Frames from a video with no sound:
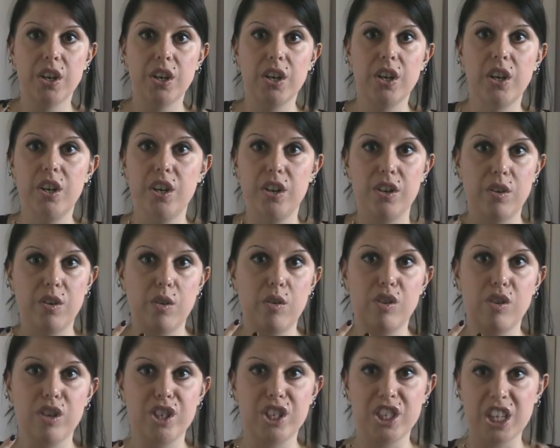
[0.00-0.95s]

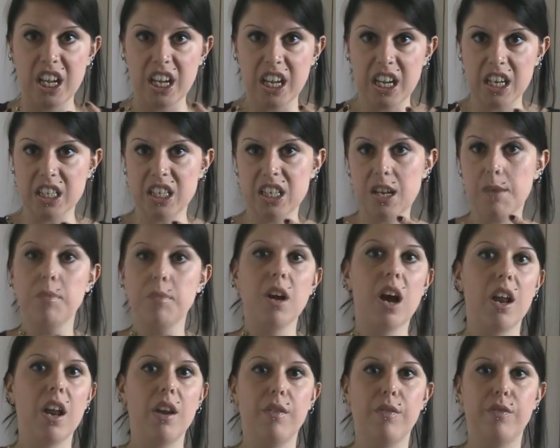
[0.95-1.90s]
think it's some
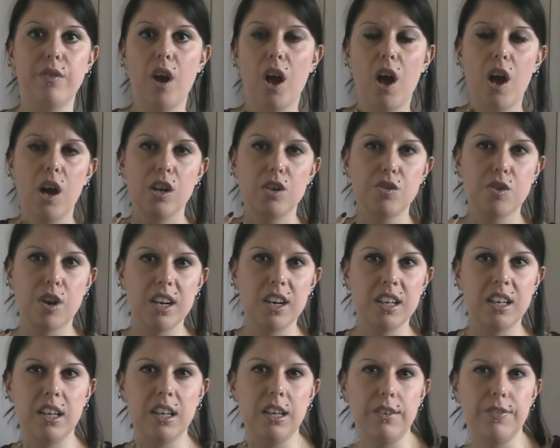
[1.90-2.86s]
kind of
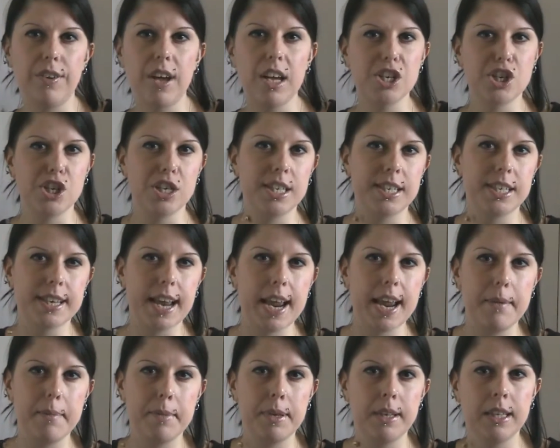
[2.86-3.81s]
trendy fashion
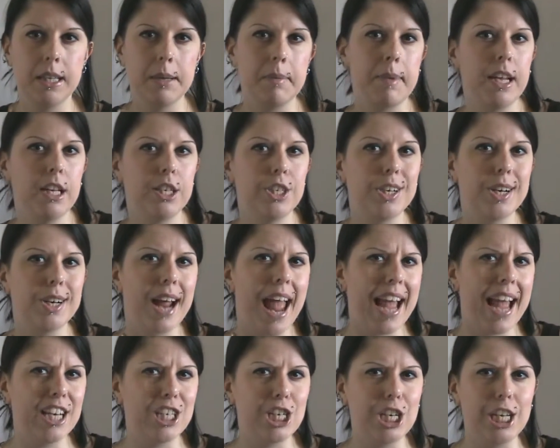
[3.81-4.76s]
statement that makes you look
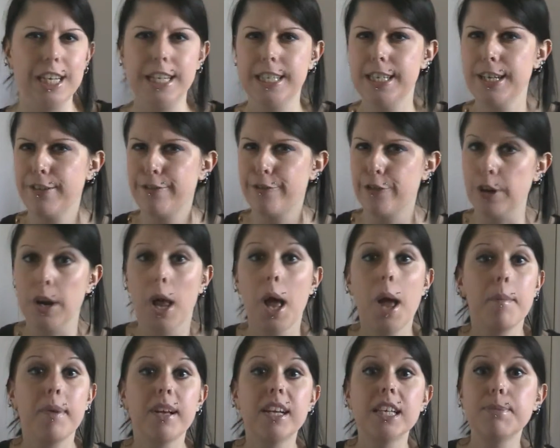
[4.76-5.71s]
edgy and different?
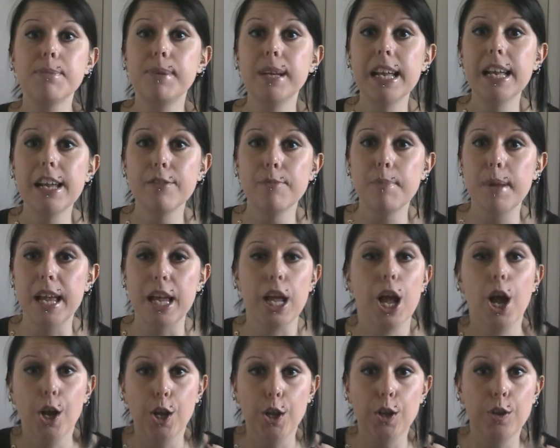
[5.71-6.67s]
Because believe me,
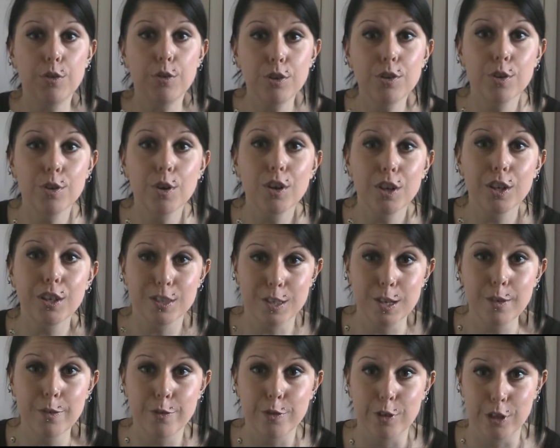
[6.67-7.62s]
you do not look
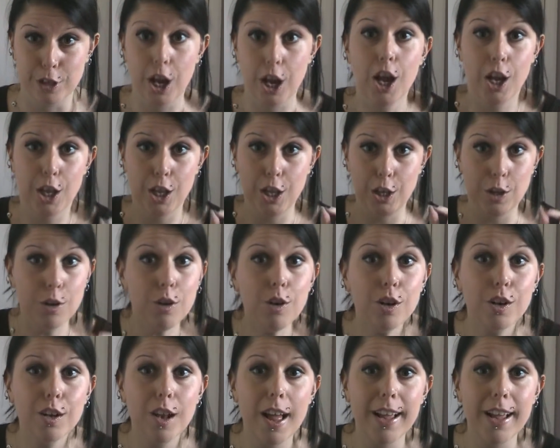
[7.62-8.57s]
different. You
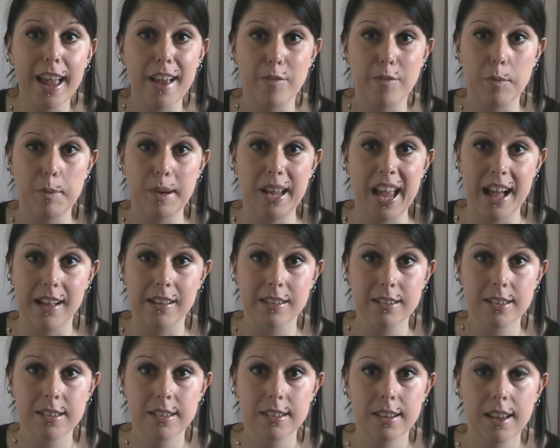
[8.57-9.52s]
look like everybody
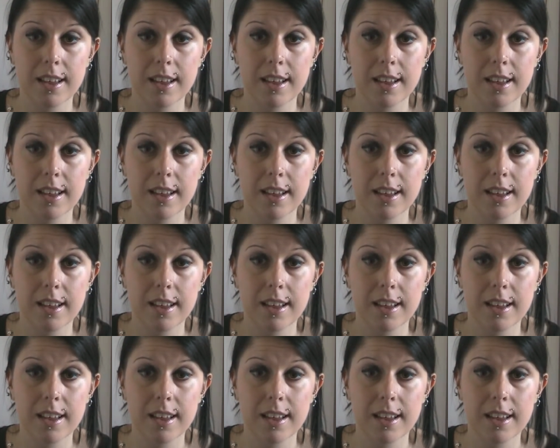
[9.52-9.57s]
else.